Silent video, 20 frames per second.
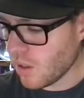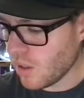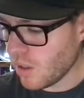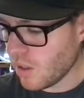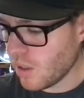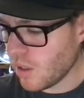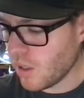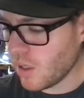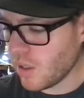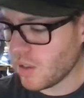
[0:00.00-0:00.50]

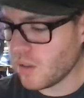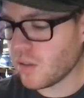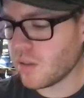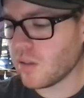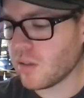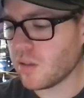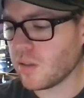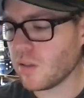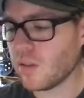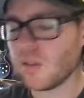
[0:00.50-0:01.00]
And
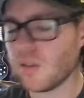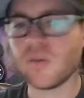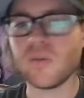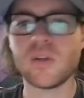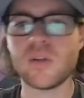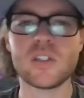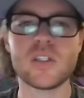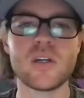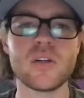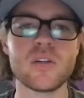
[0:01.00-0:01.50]
you don't
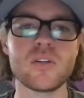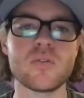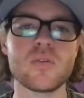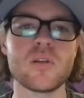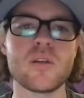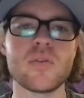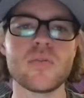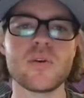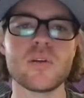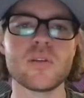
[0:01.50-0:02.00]
want to share this
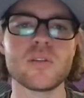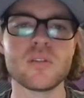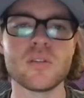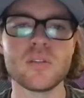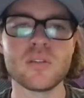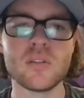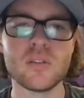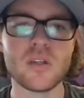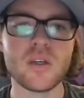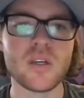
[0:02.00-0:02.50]
with anyone,
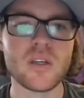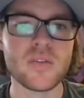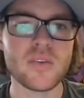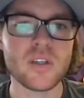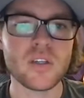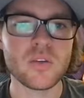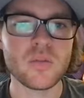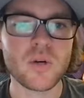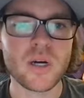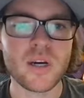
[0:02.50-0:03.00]
not
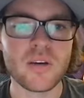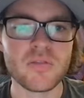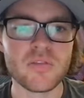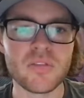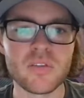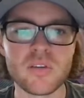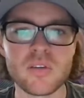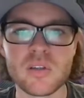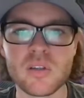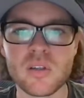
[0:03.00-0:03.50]
even your
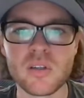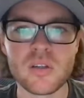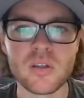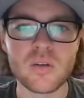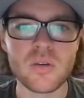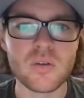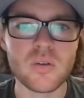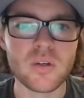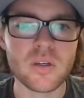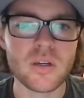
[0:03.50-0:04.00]
wife
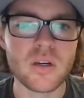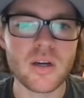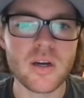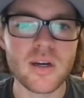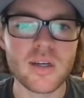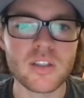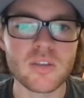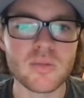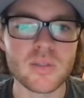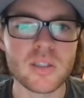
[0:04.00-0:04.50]
or your
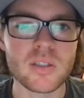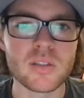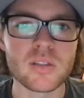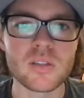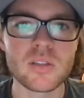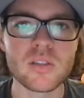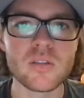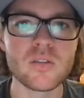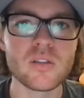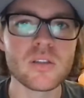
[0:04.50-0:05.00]
husband.
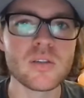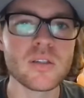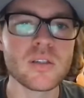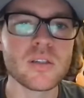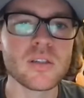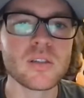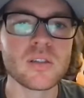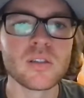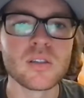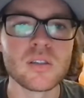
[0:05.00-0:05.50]
Don't do
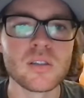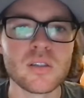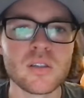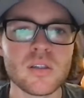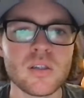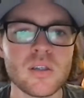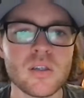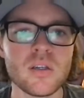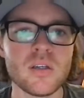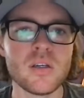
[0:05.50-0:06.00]
it.
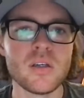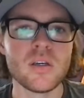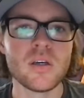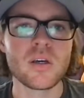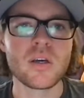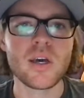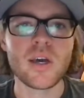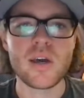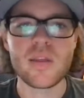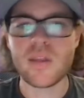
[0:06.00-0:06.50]

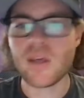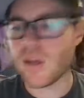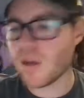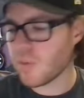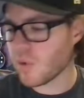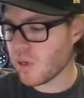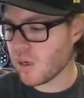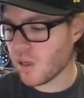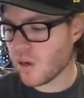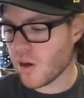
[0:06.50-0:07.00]
Okay, and then
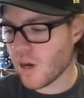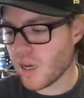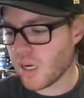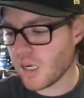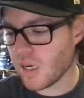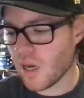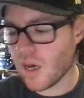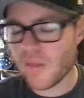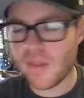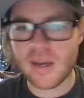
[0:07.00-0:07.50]
I'm going to go ahead
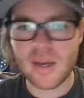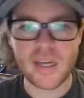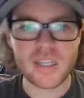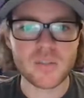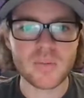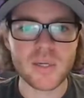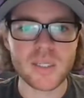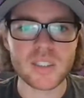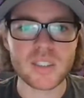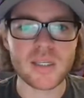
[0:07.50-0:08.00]
and on the
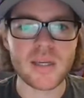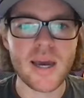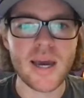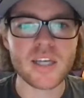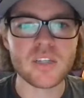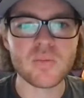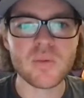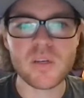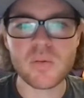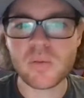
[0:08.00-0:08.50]
next page, it's going to
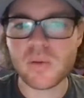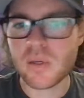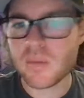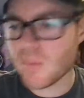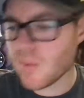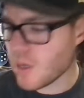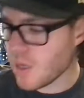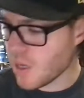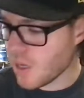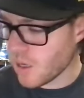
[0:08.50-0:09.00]
ask me to put
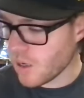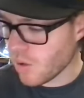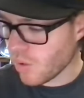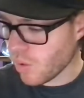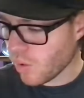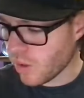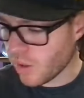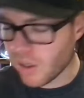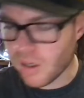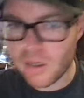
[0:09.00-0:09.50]
them in
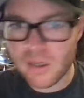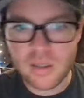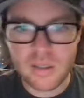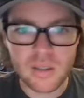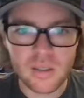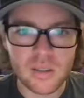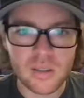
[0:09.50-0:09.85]
order.